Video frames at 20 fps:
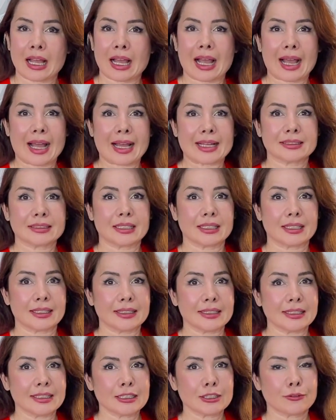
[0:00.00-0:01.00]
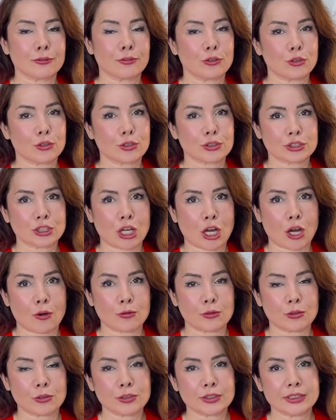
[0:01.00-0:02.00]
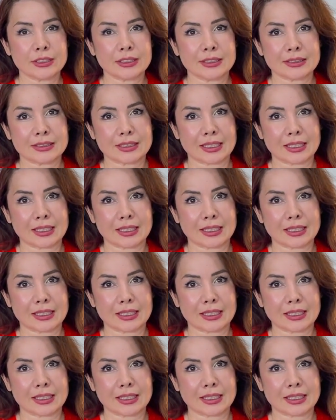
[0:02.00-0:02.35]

and the link for downloading